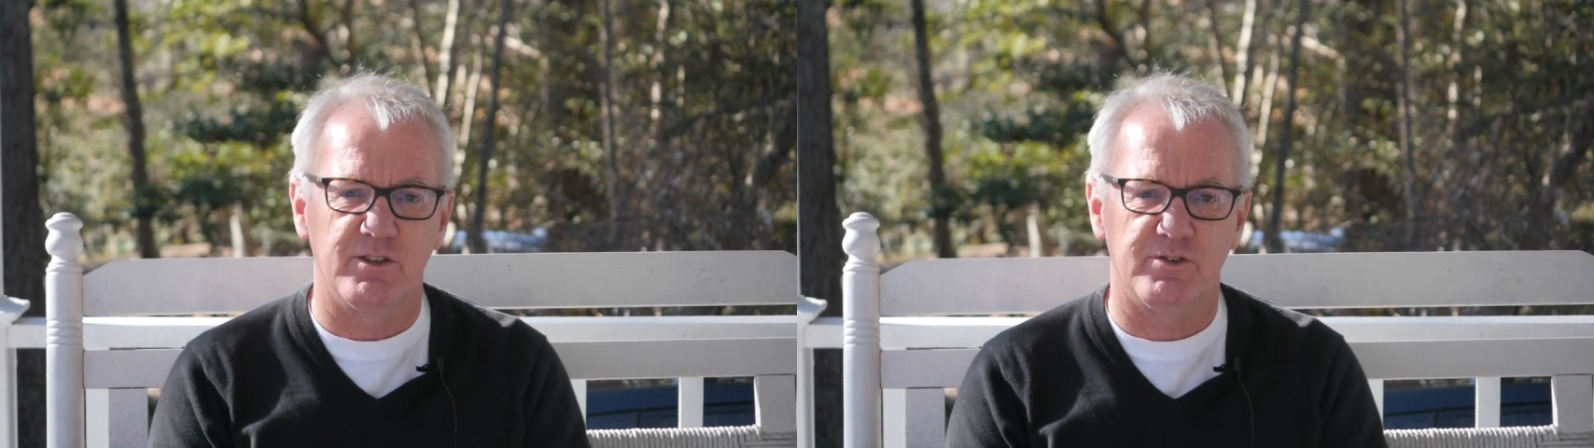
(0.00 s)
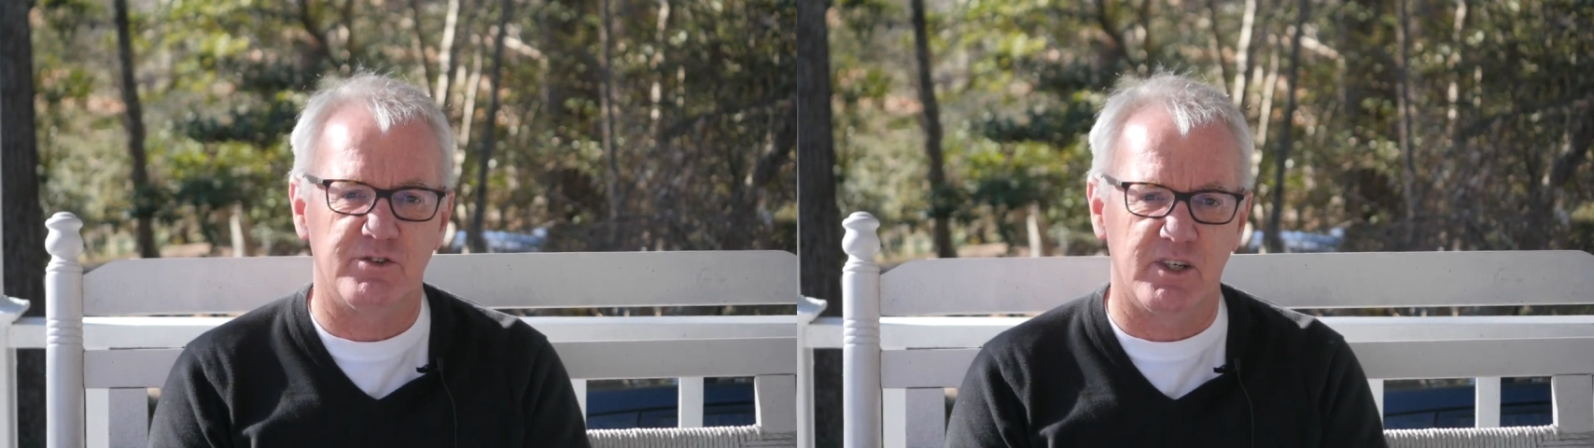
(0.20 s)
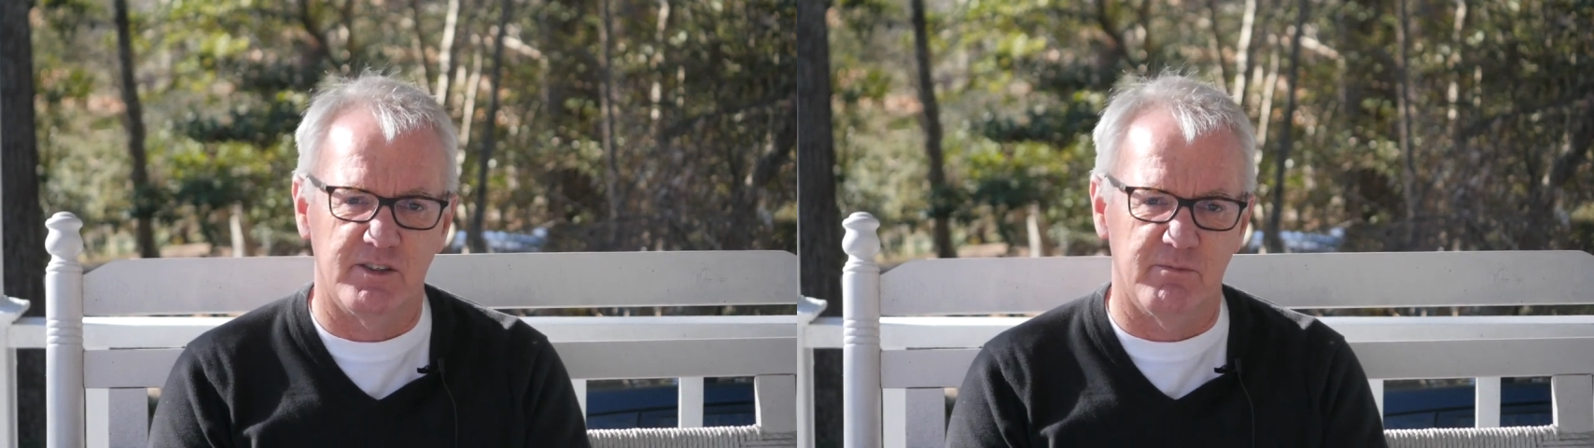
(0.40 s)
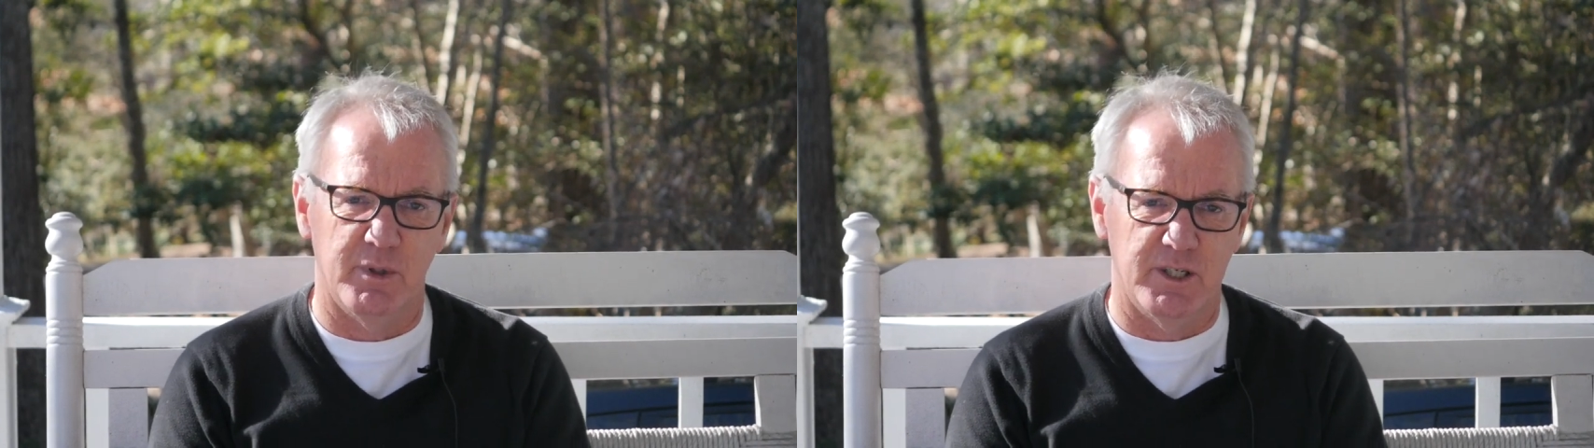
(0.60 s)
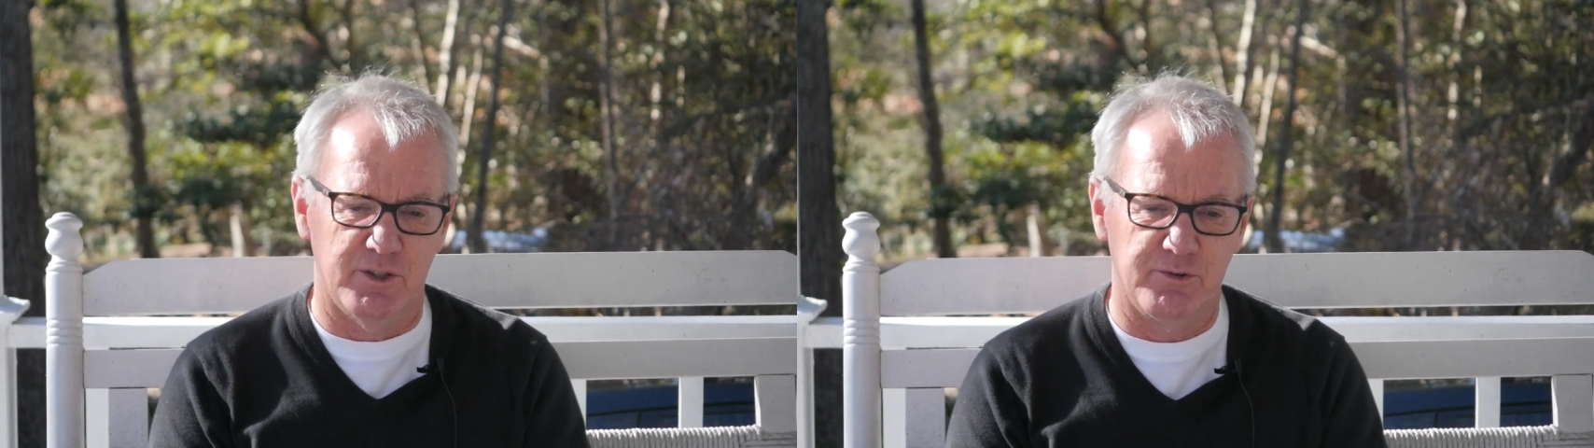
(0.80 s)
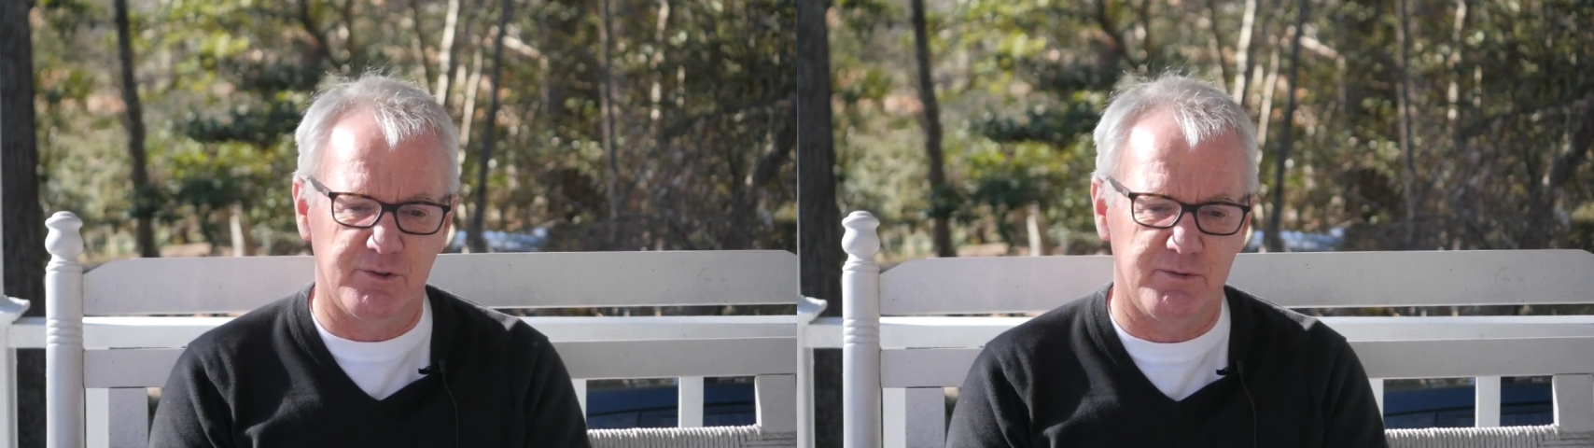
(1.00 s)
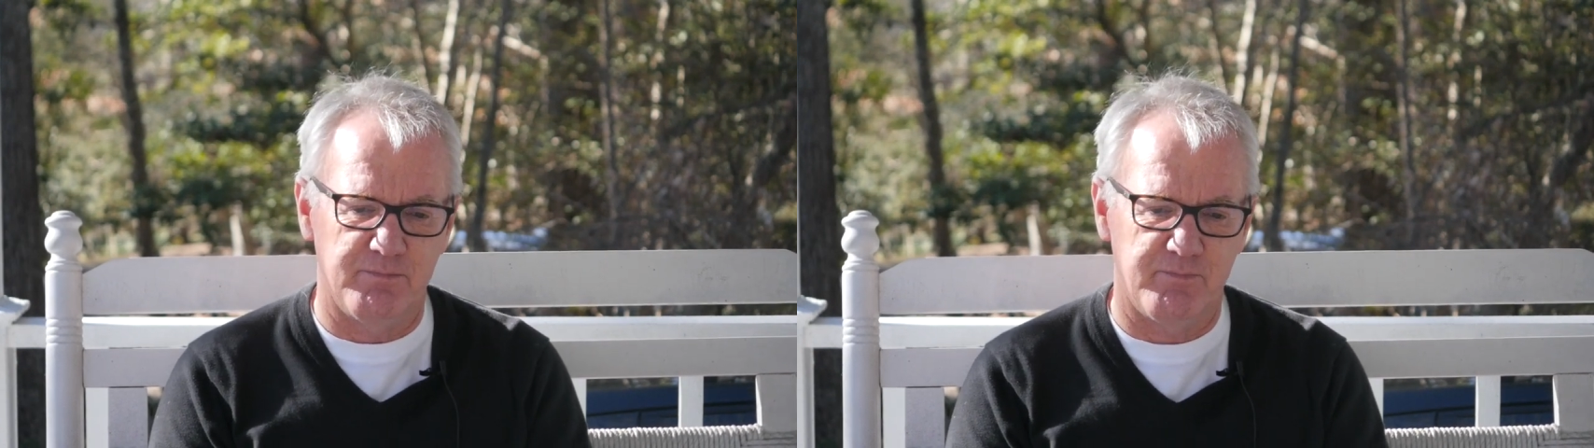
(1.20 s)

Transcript: set of bells.